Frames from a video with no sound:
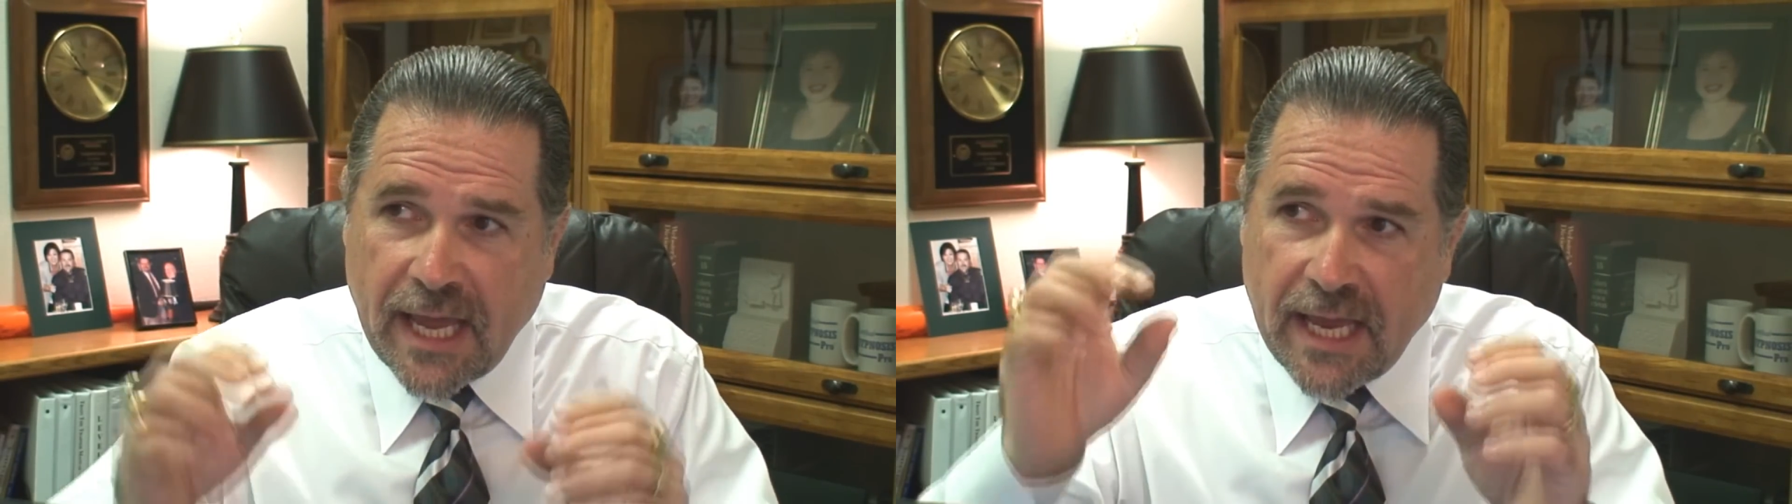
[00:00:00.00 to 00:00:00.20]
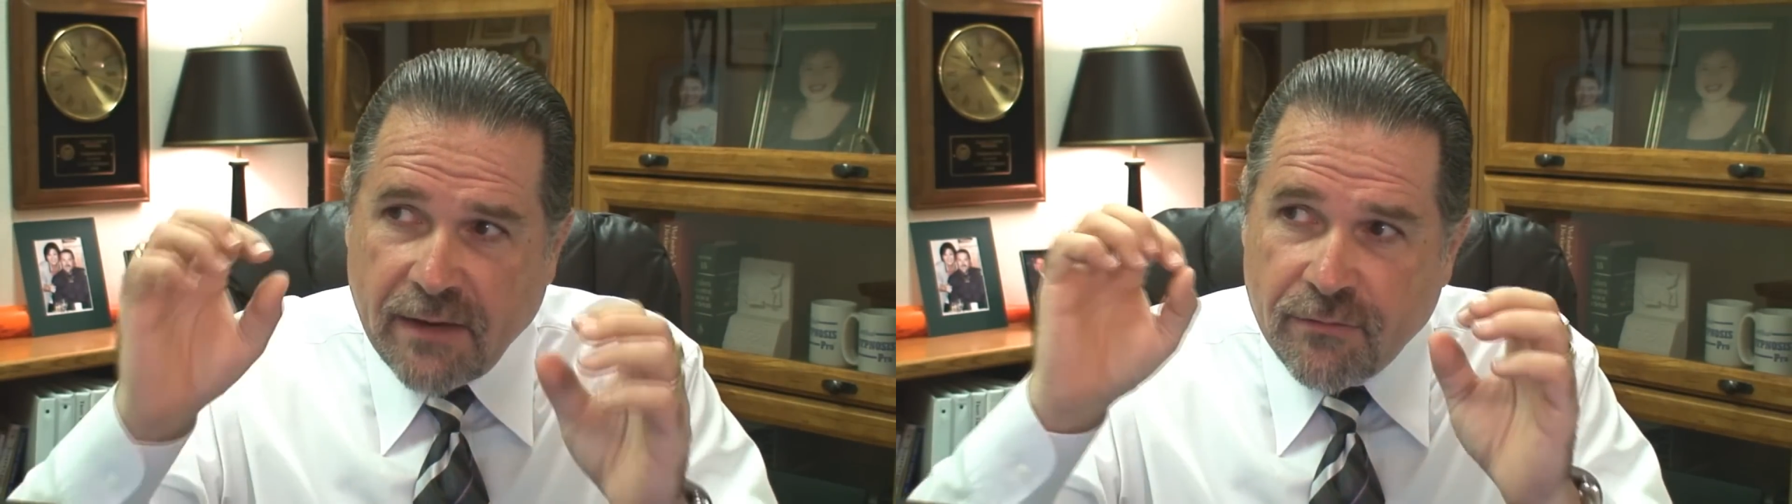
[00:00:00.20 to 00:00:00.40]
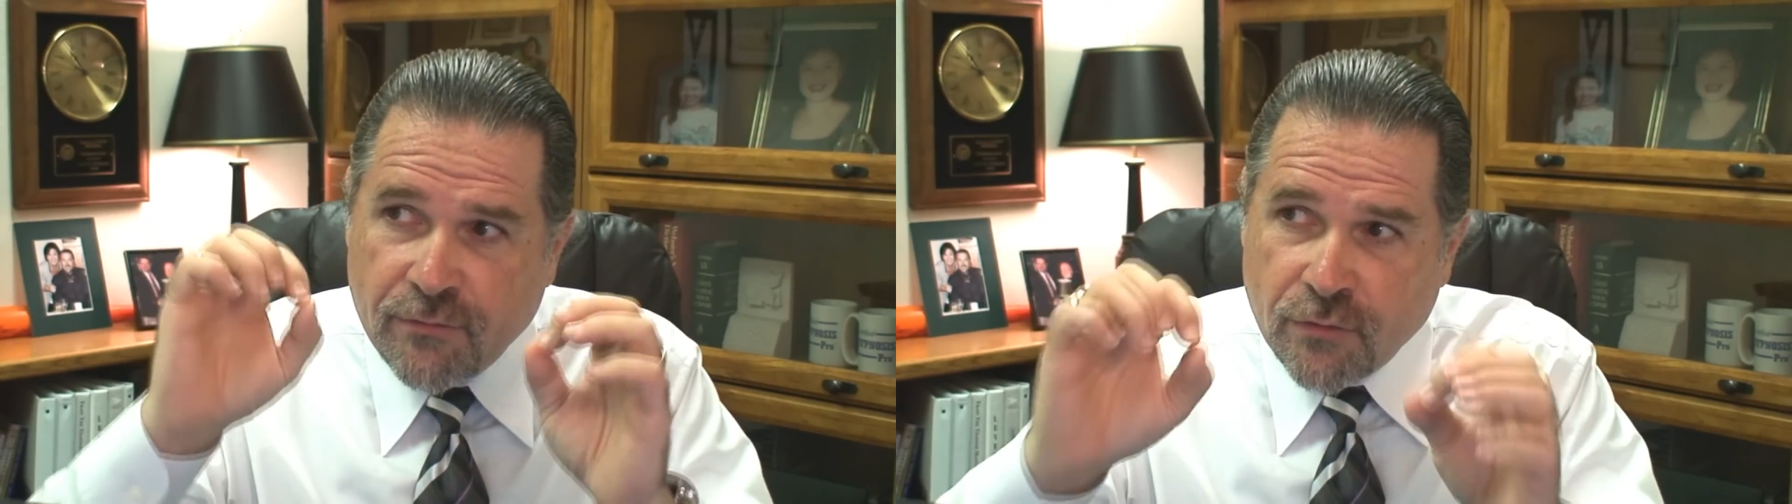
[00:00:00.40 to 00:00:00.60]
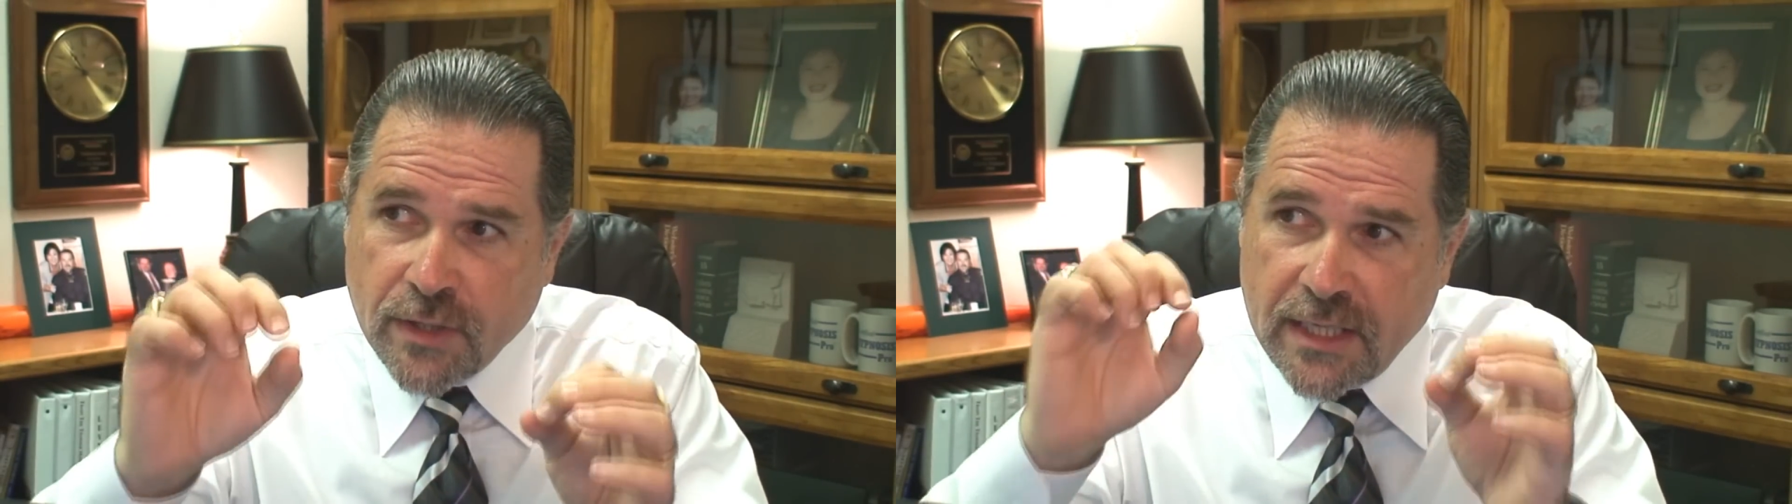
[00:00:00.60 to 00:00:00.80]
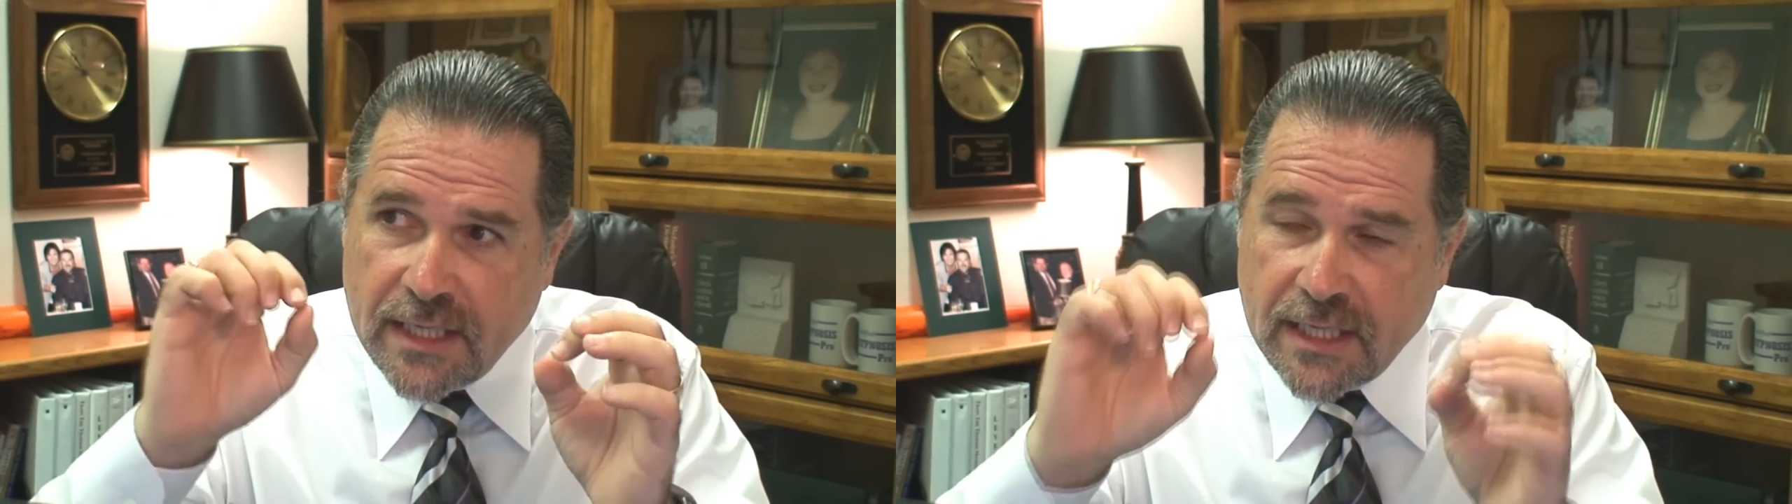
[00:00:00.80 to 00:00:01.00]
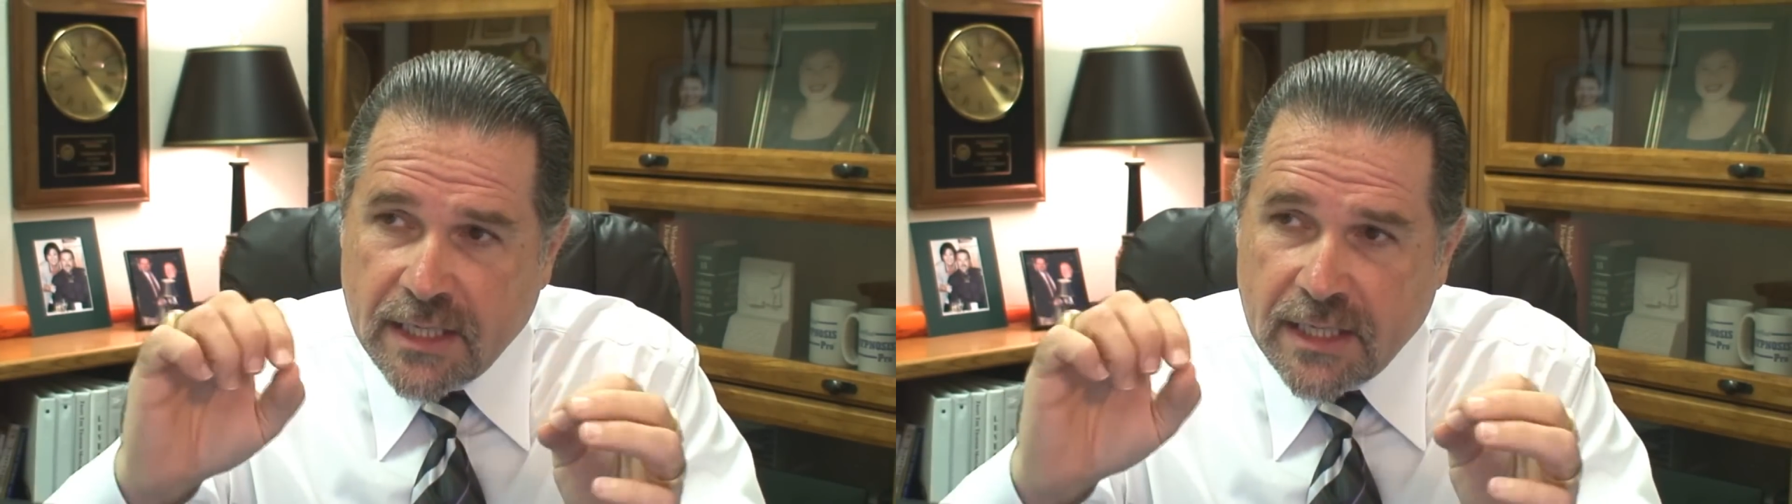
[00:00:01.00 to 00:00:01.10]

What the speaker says: a free